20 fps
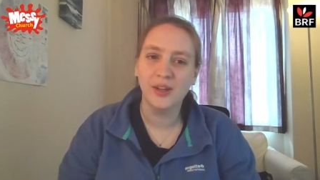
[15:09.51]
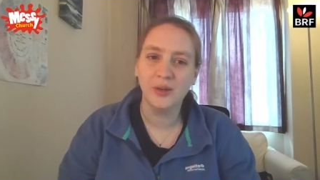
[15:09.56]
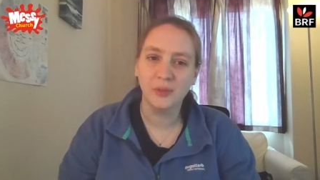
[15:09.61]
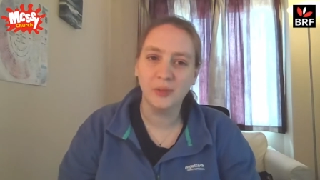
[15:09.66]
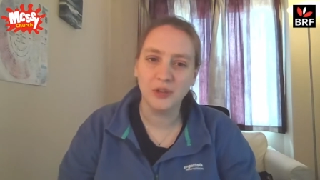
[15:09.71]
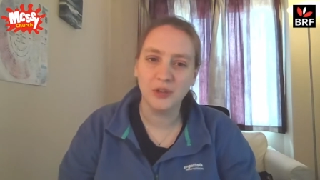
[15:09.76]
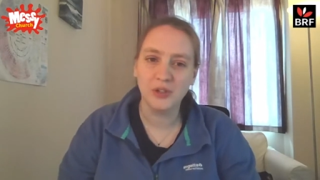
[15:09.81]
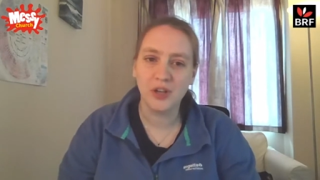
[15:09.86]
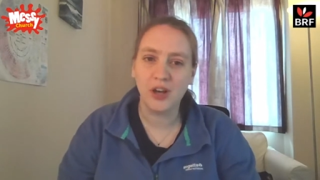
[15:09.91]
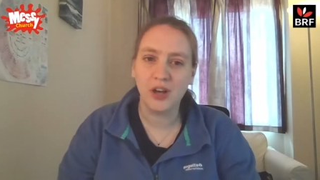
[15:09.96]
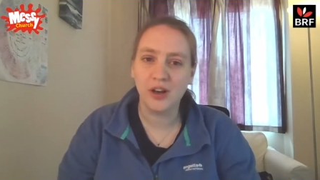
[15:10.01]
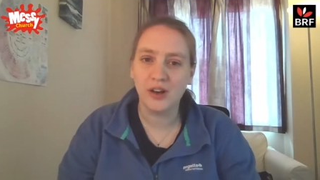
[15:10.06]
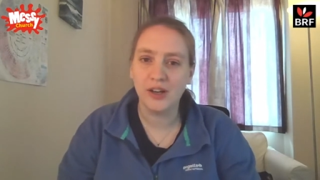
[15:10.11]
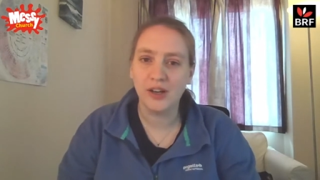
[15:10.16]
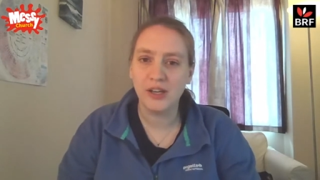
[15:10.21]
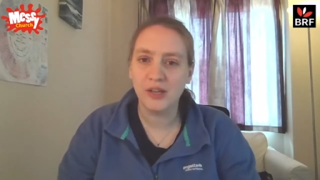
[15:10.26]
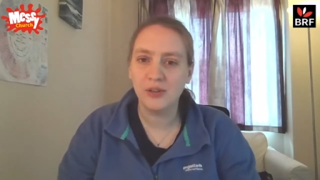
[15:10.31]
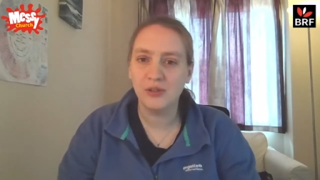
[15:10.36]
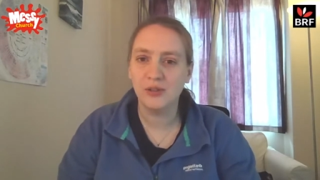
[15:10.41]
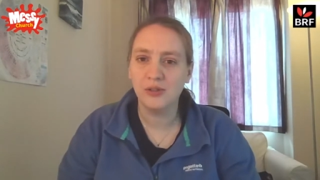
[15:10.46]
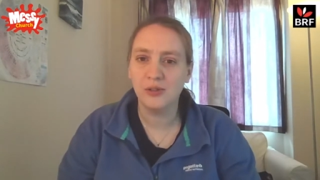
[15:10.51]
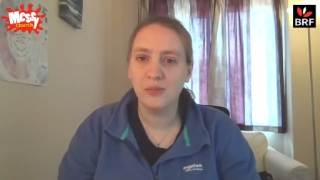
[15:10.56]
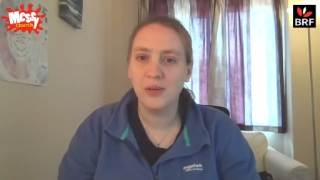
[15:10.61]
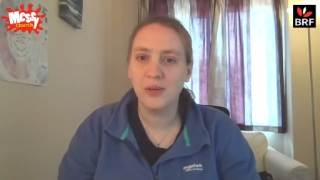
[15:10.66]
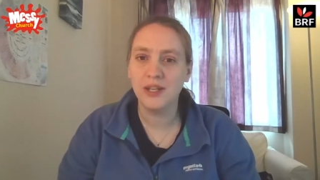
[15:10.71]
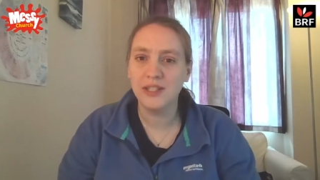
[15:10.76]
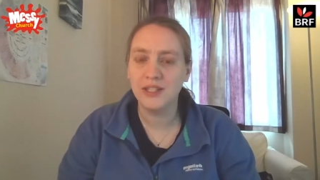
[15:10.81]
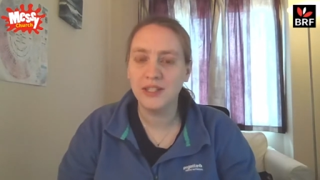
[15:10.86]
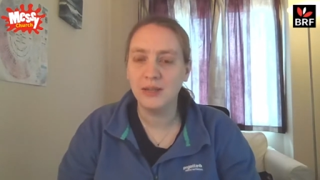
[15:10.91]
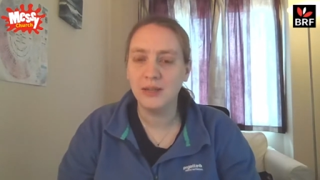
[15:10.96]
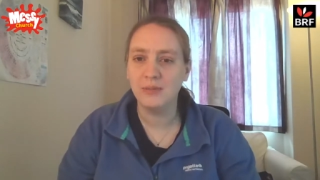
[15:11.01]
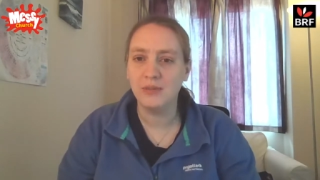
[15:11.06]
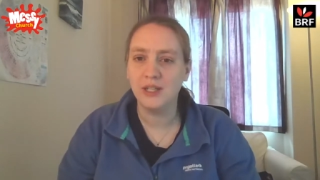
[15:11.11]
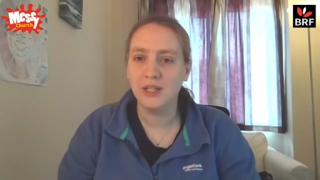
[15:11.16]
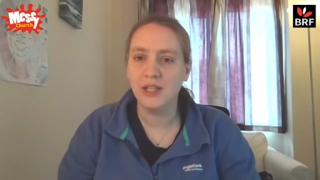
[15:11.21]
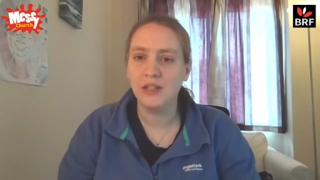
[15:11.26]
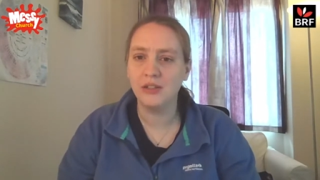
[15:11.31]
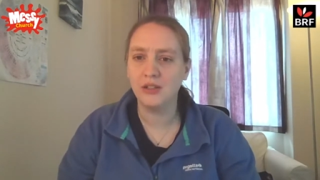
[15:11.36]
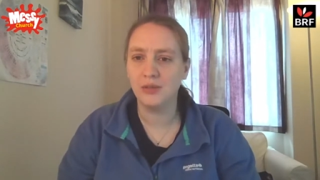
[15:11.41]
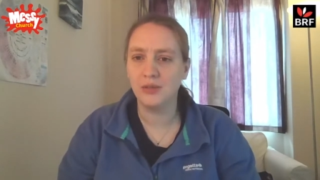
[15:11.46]
What do I or my team
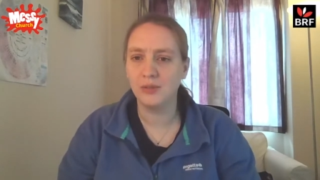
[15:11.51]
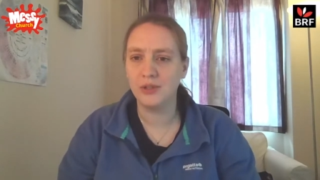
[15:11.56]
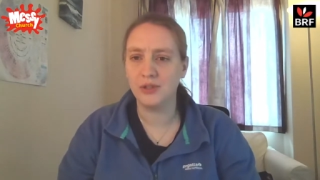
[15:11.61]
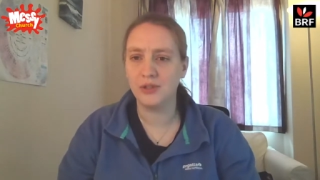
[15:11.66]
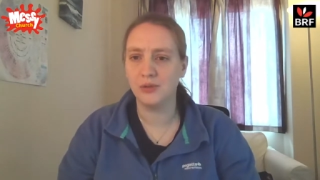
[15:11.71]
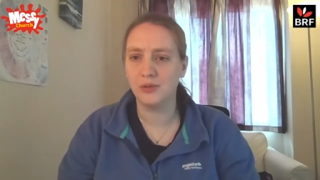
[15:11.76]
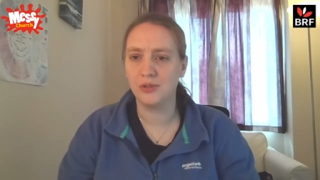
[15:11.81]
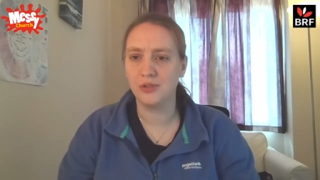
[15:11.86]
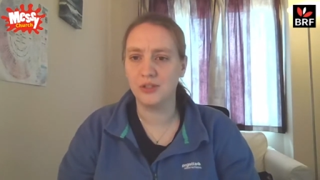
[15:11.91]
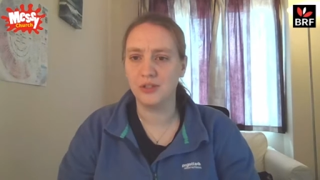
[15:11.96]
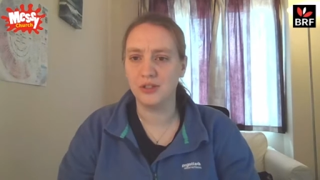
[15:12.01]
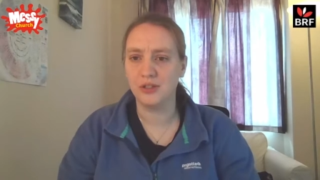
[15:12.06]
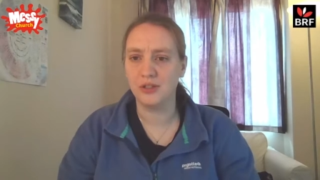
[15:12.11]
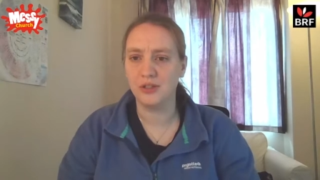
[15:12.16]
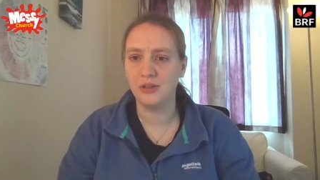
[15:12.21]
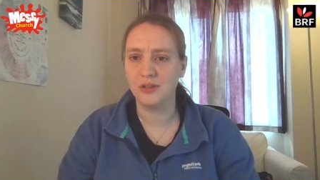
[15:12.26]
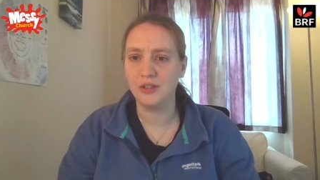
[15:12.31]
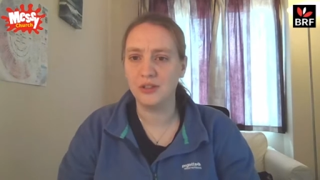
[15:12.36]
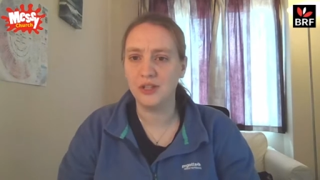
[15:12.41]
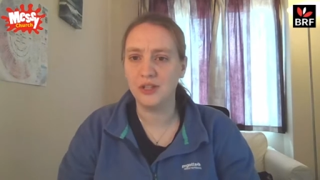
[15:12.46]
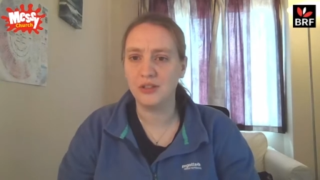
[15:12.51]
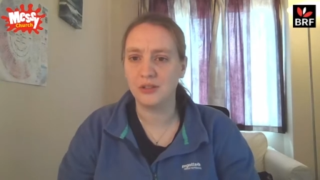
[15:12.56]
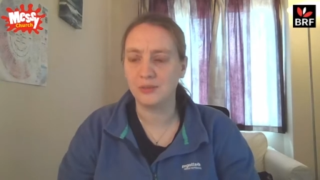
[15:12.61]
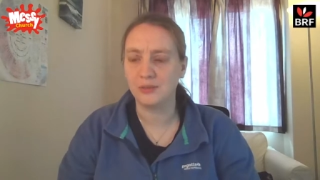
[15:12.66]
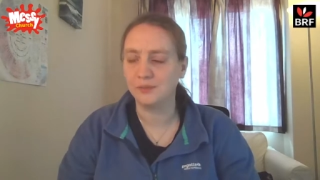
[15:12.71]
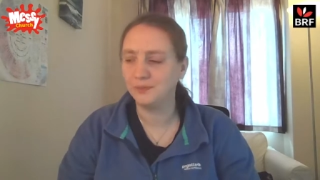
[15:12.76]
need to resource this new season?